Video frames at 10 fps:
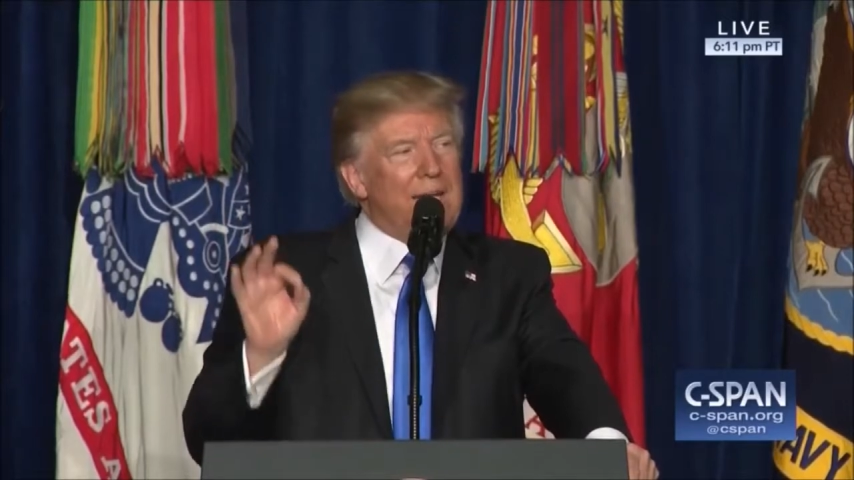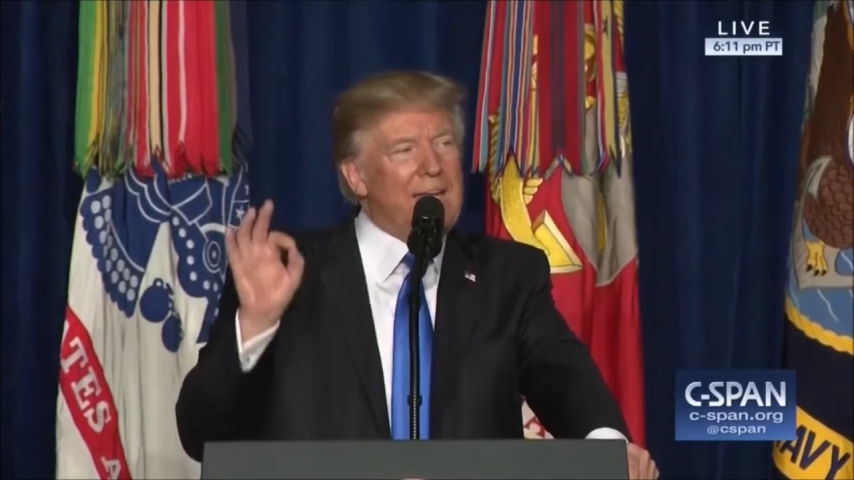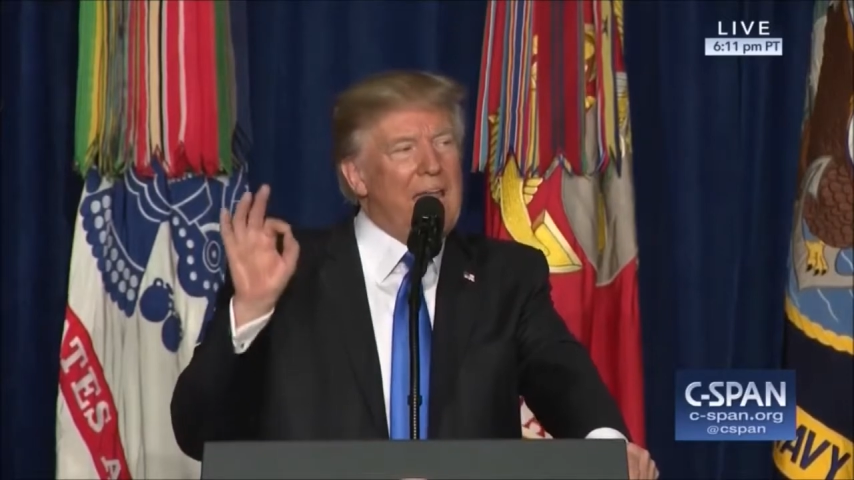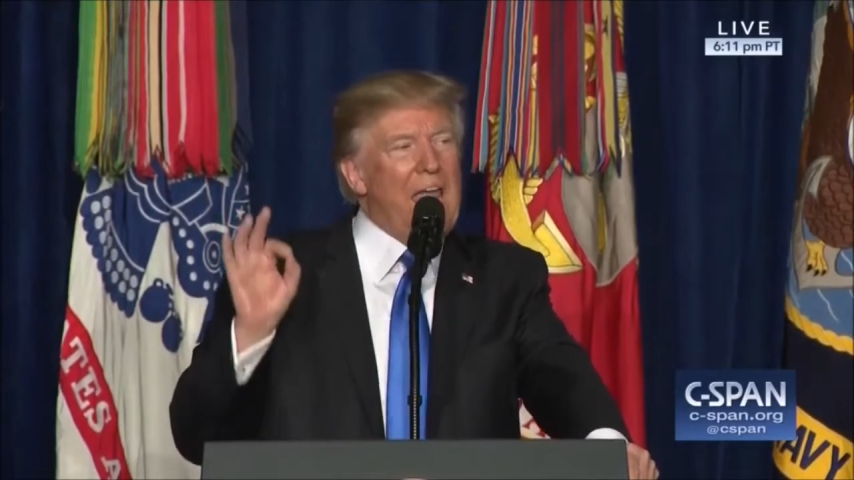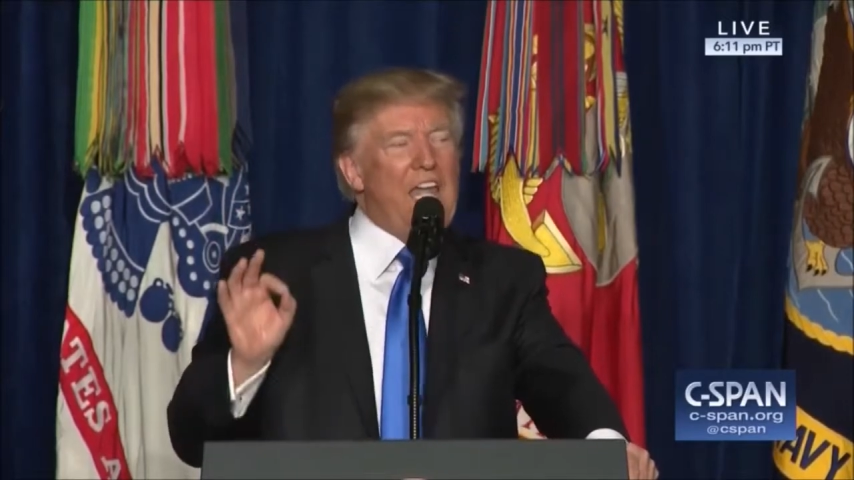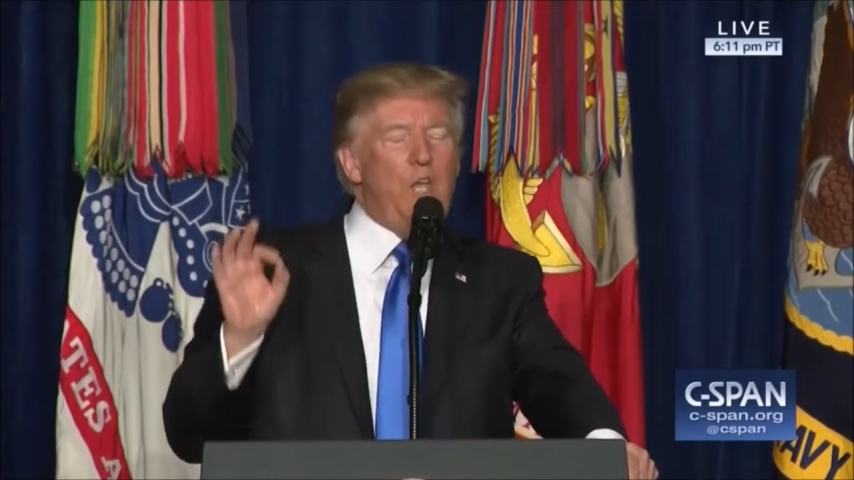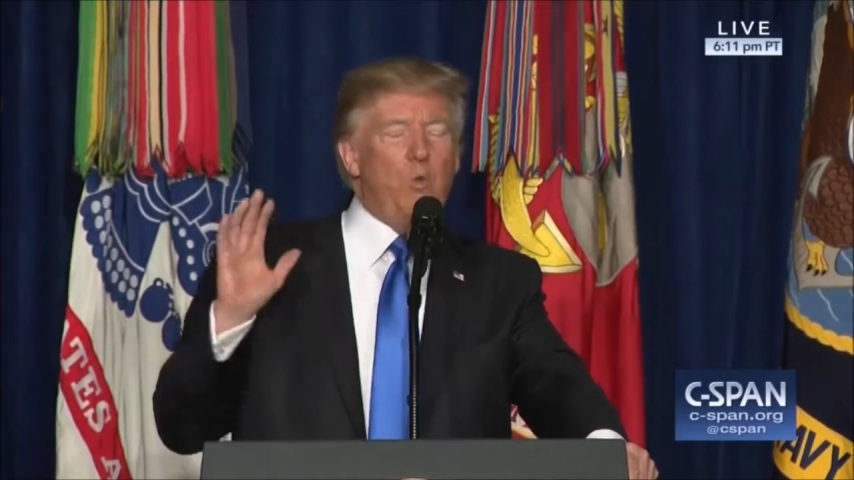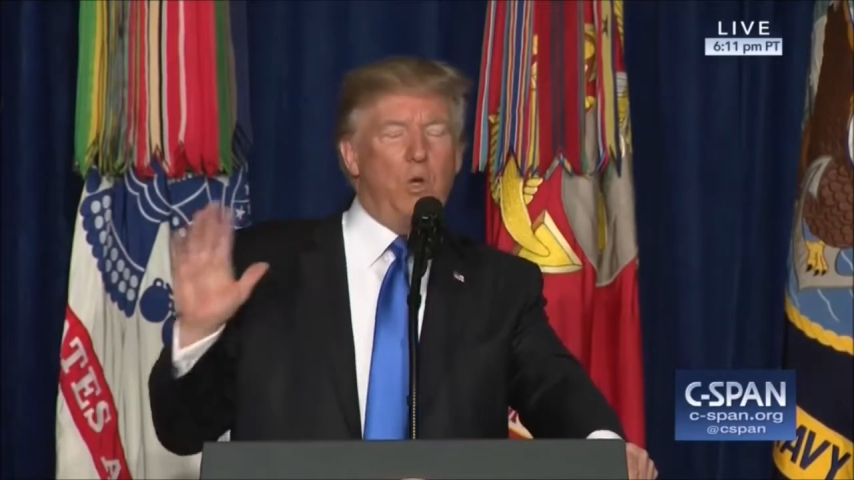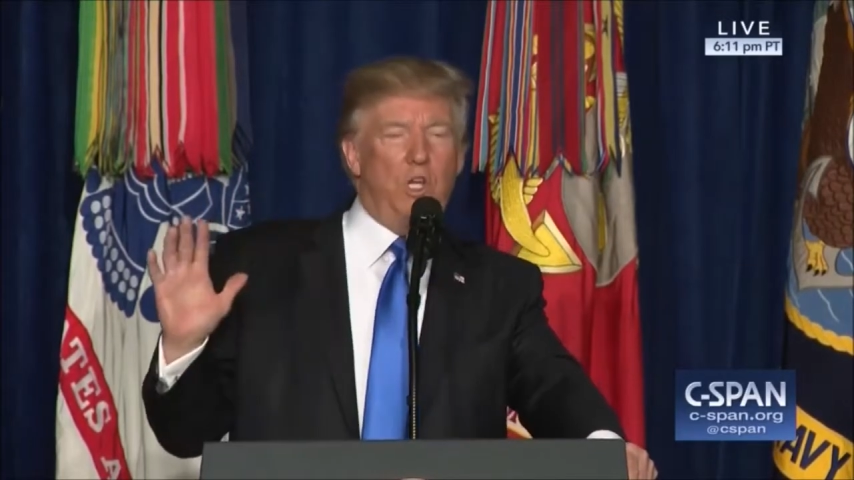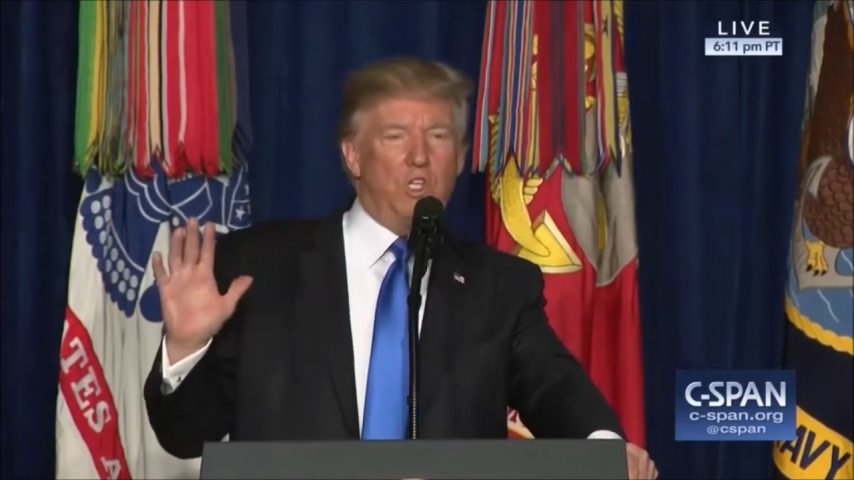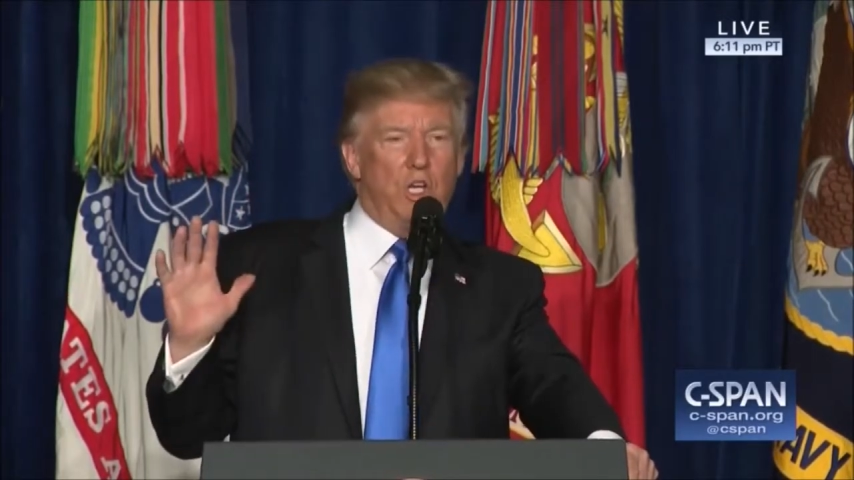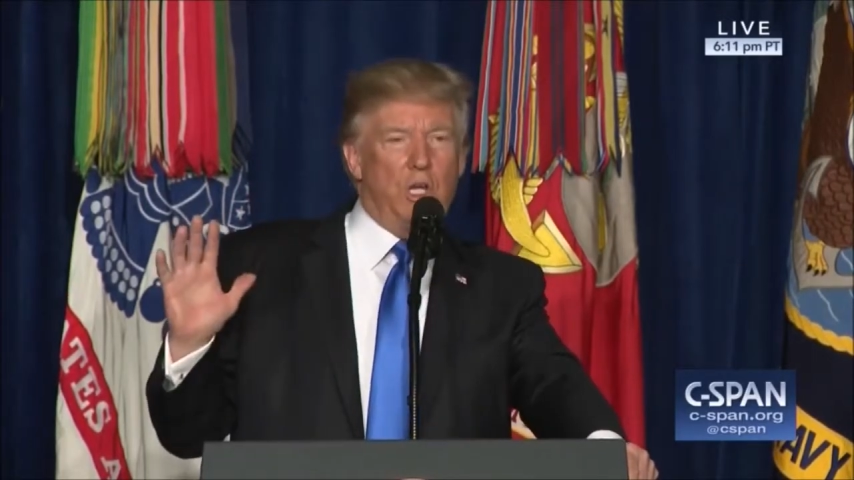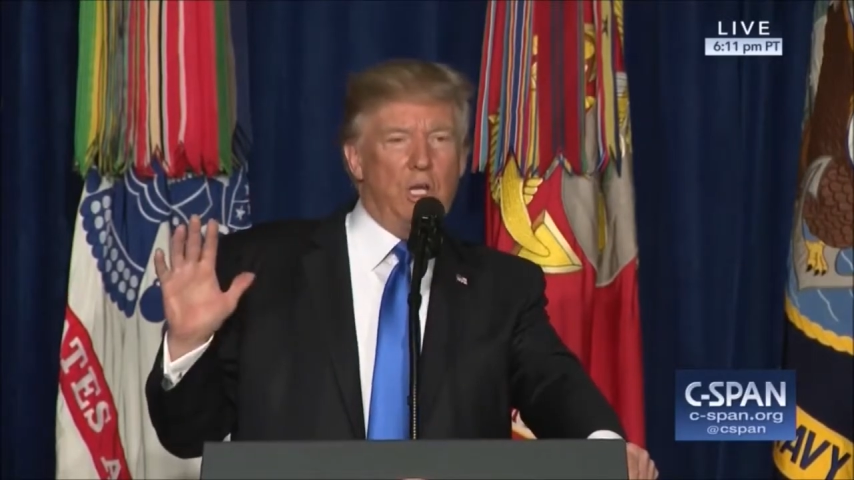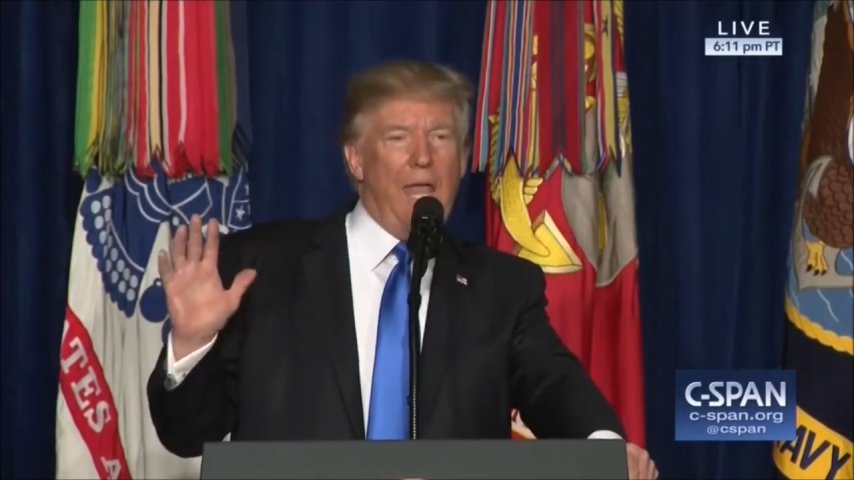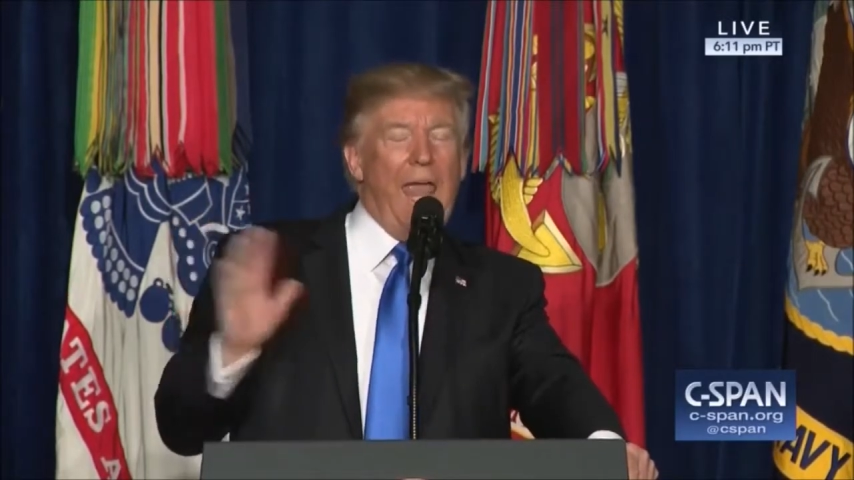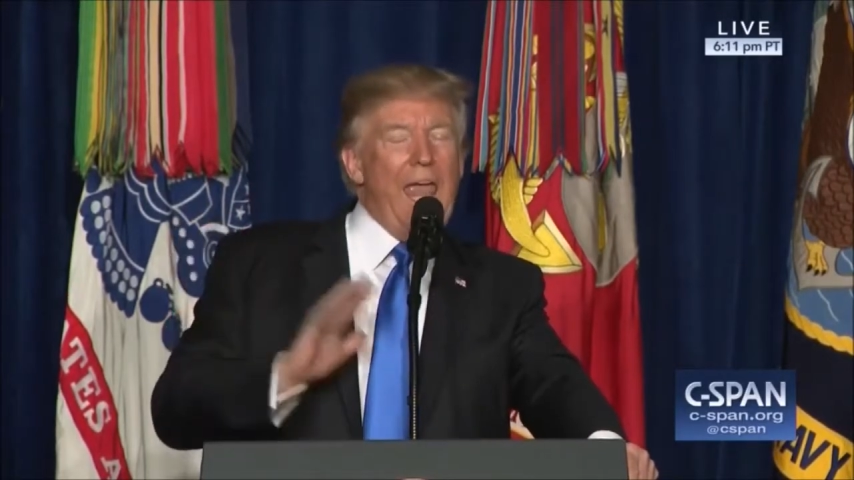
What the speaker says: in any region,